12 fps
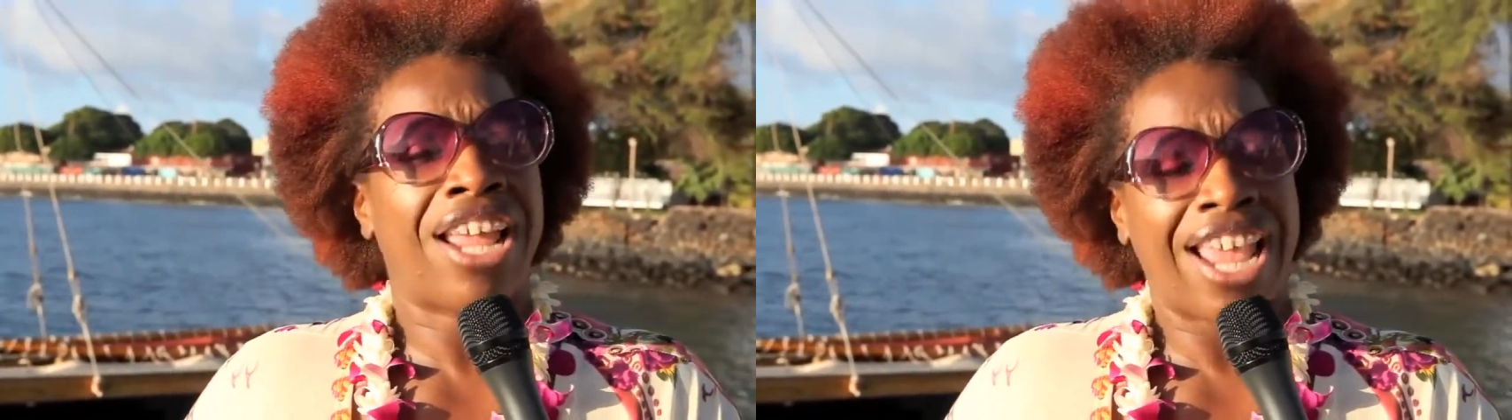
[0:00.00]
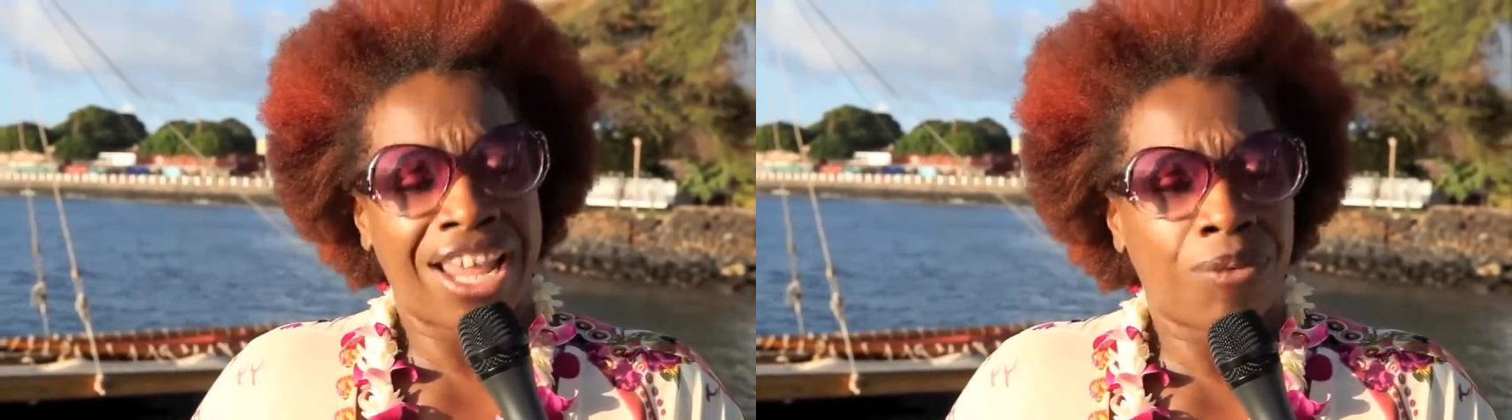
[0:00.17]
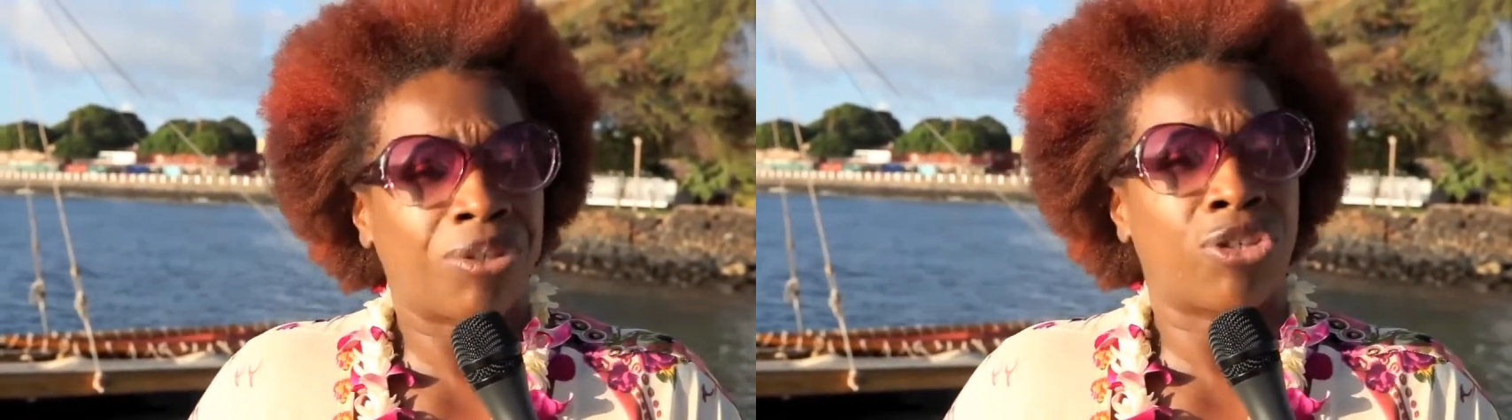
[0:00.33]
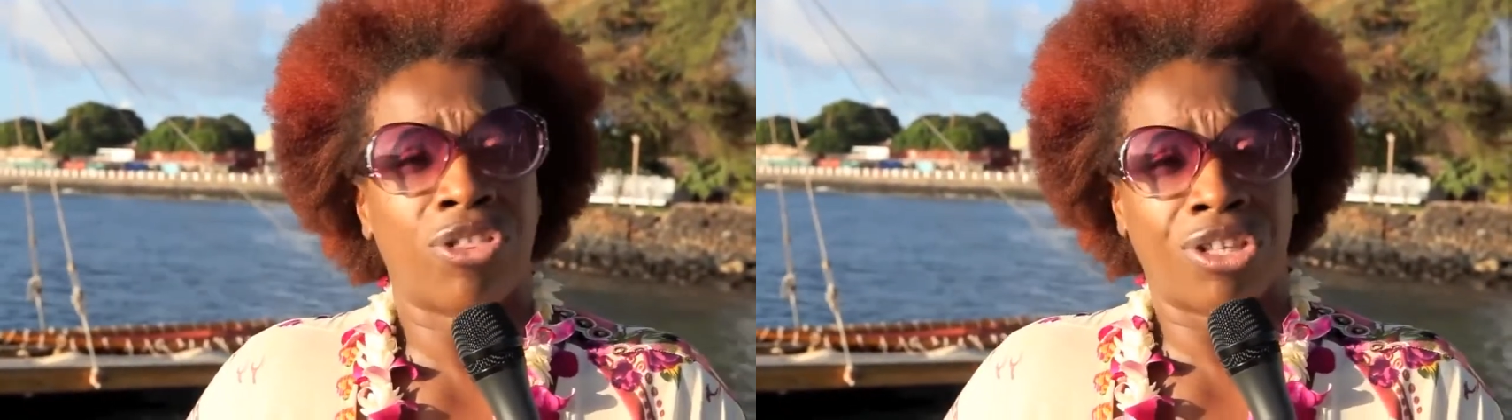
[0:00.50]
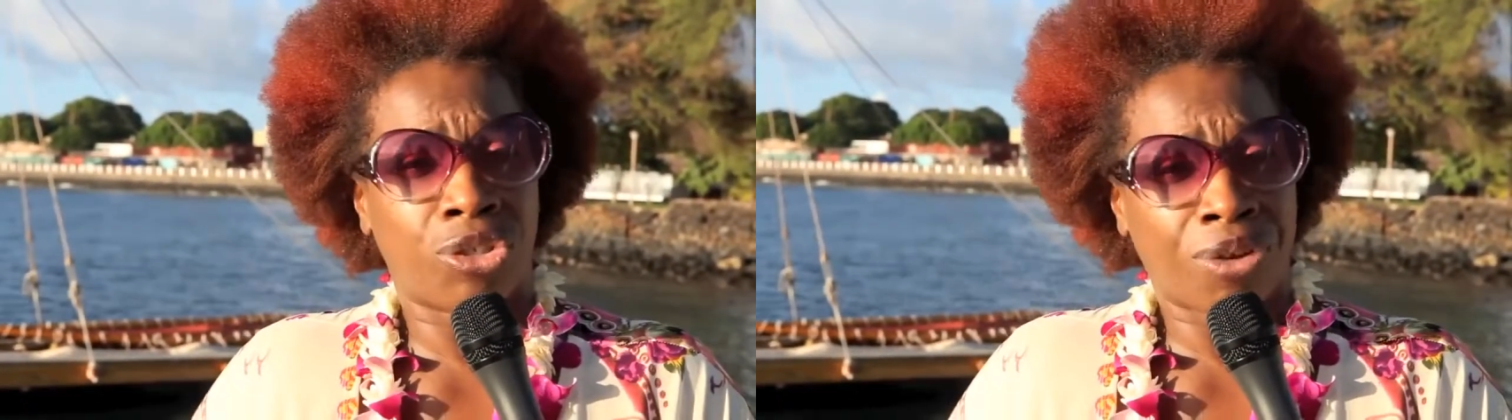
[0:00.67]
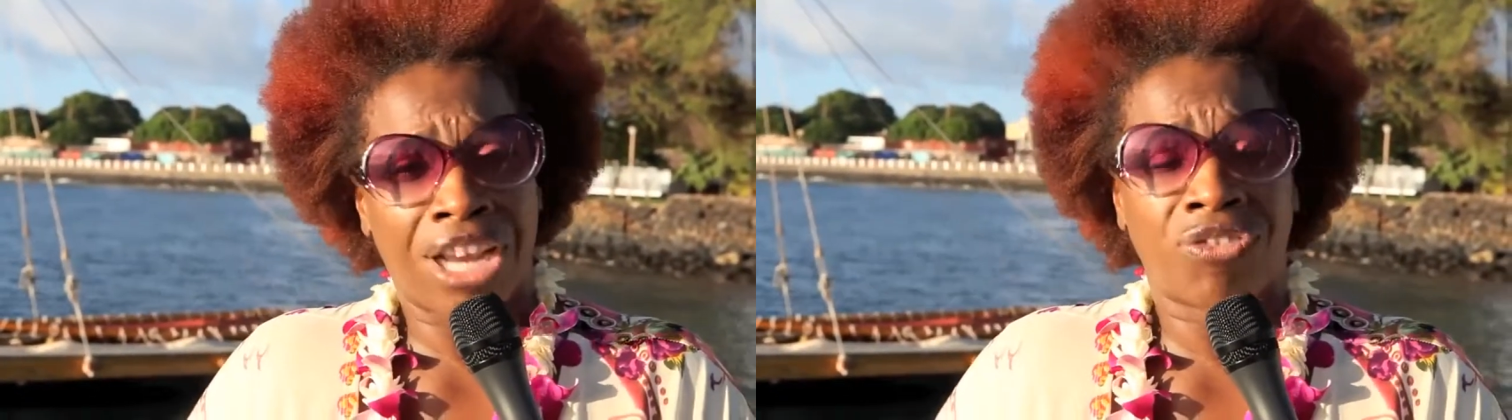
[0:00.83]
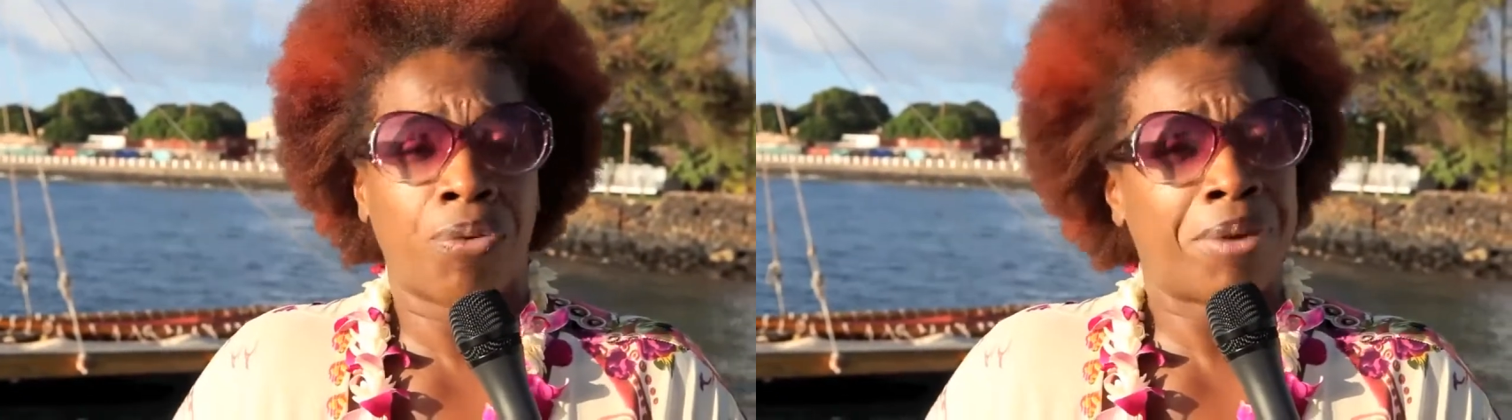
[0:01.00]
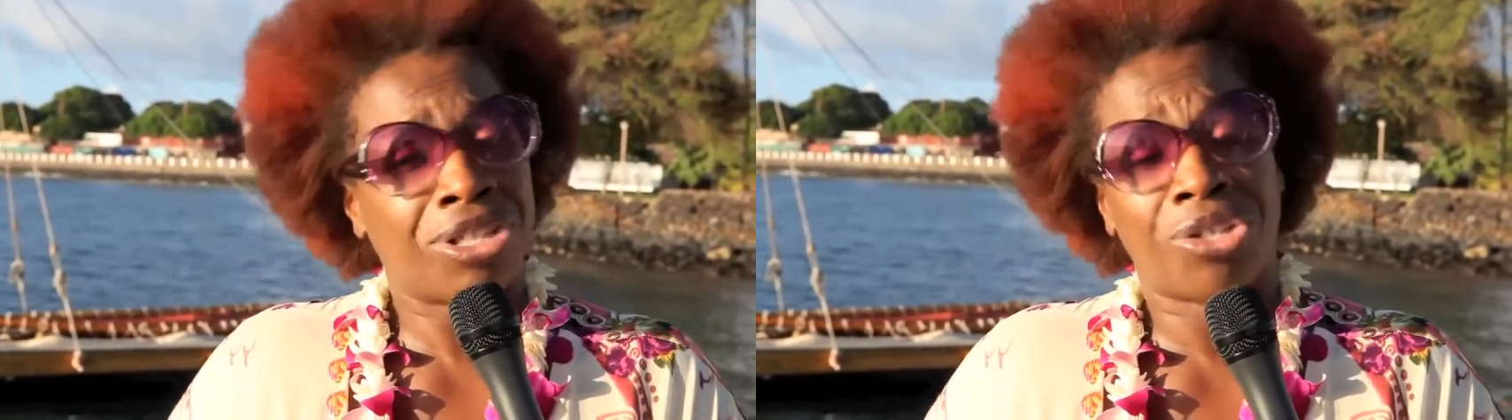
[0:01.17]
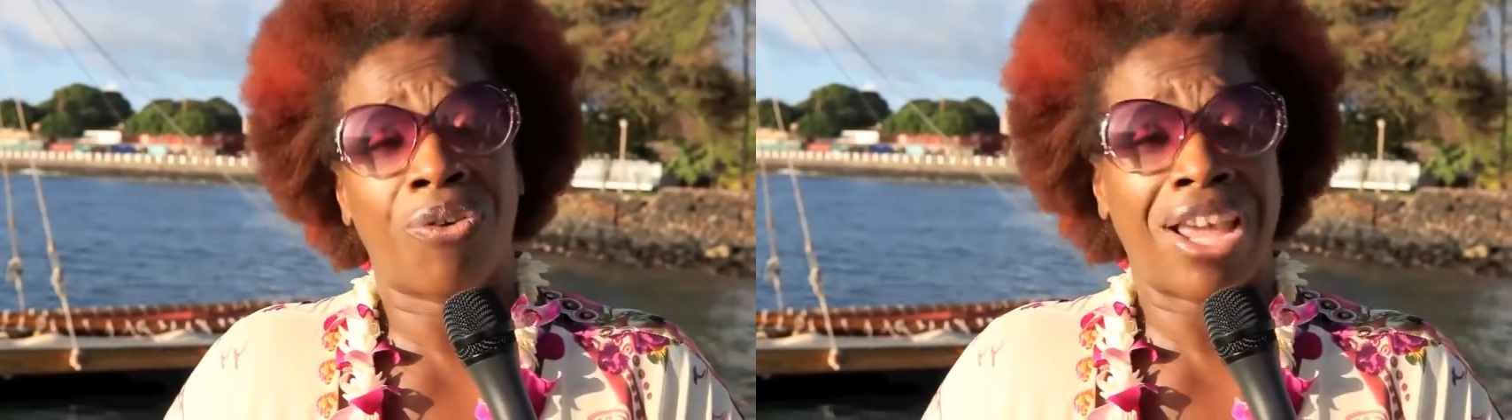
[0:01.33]
hang with the
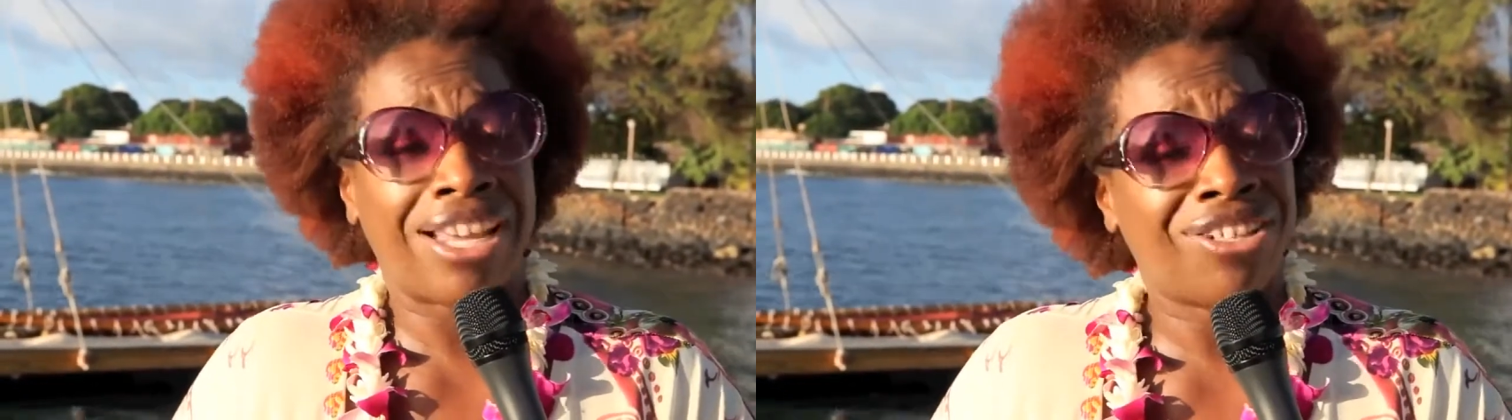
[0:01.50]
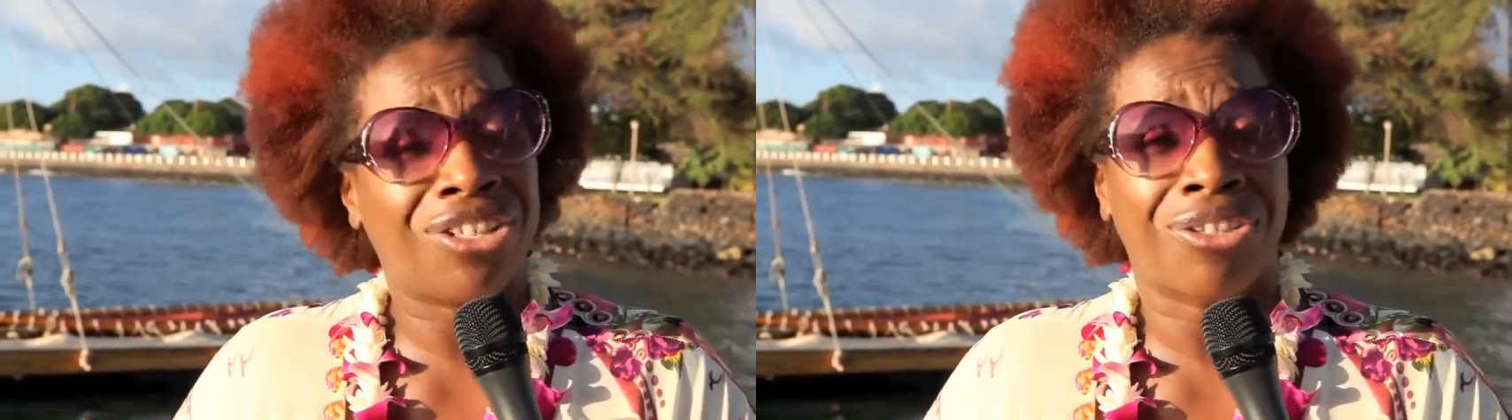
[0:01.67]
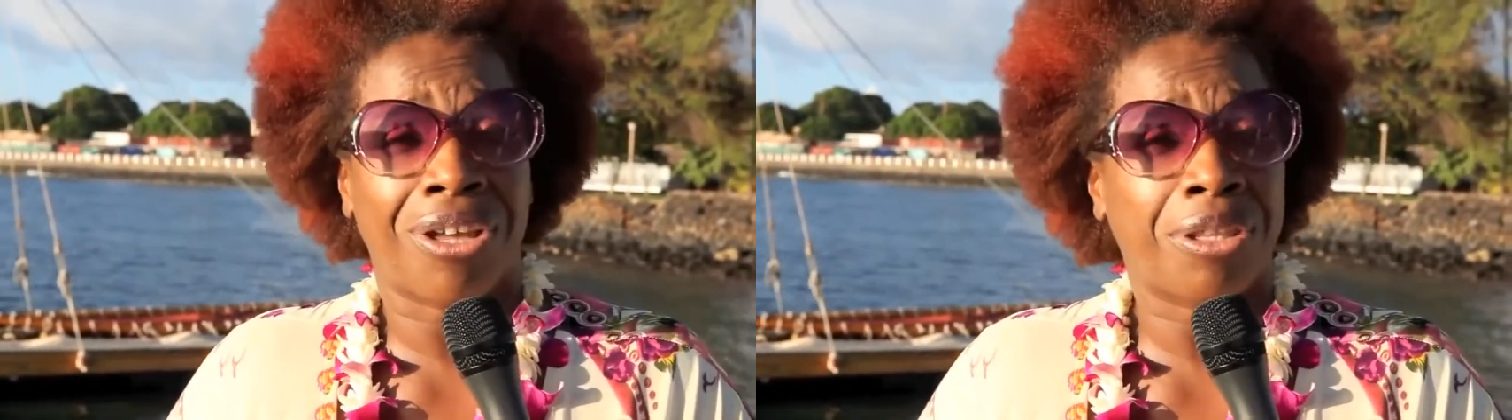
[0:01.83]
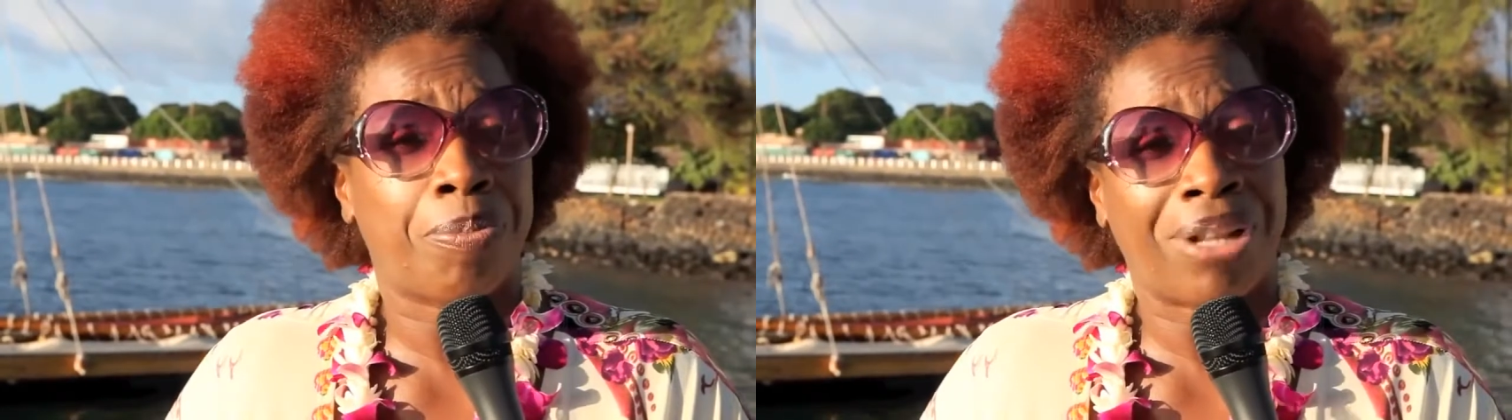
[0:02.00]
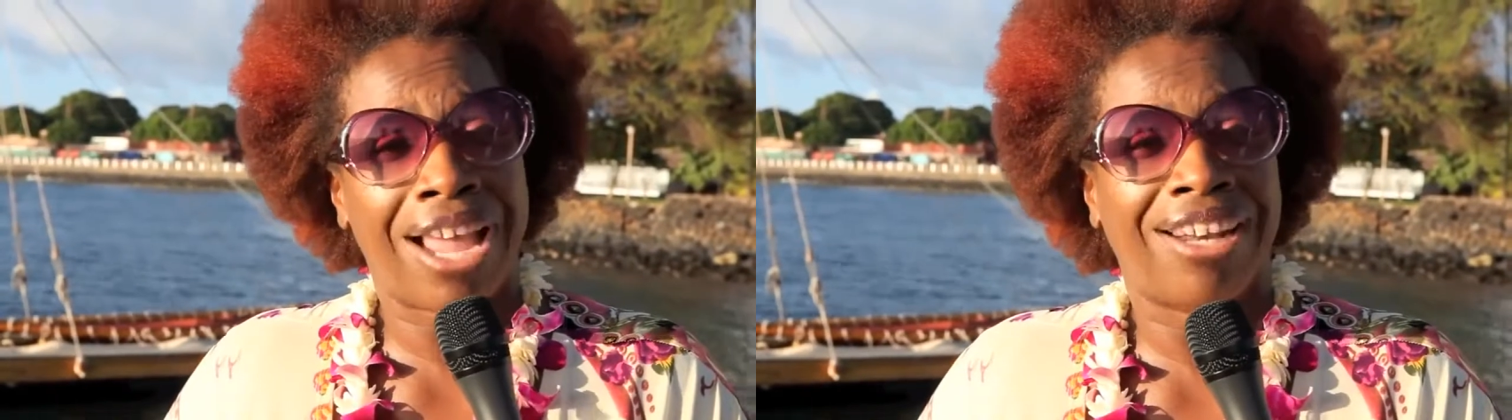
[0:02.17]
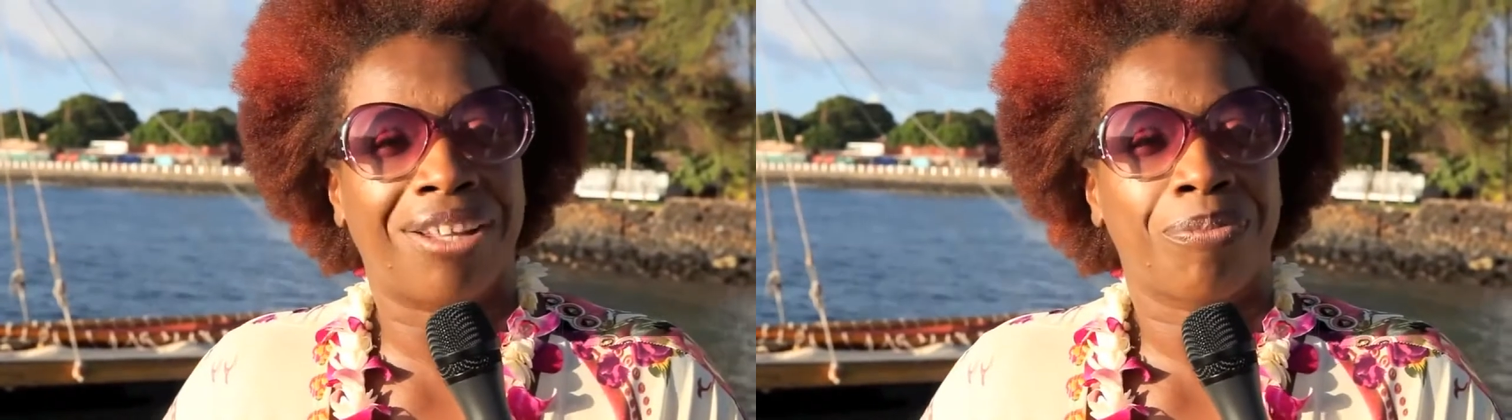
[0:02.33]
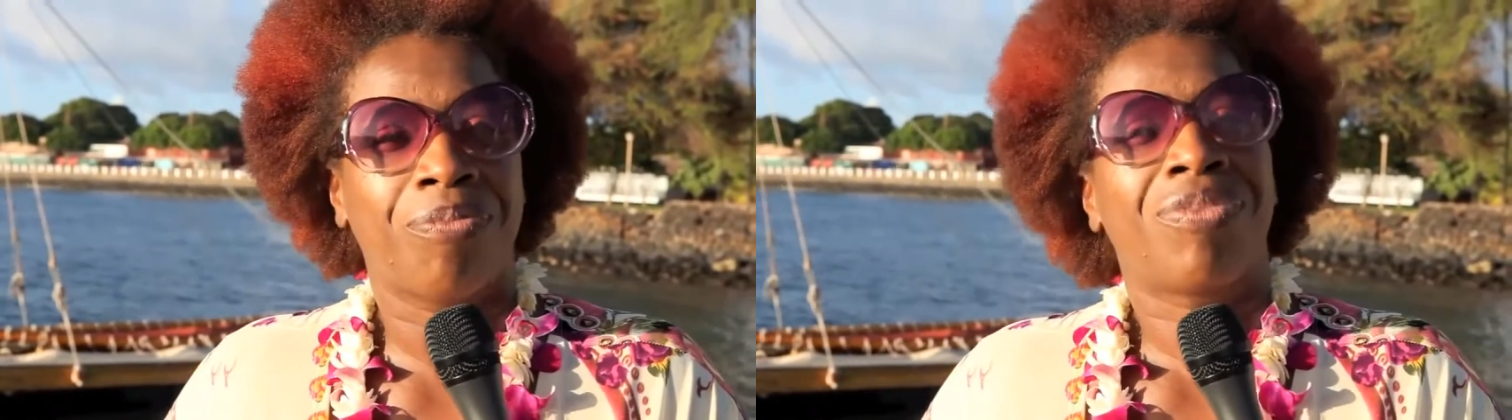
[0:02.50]
transformational agents on the planet.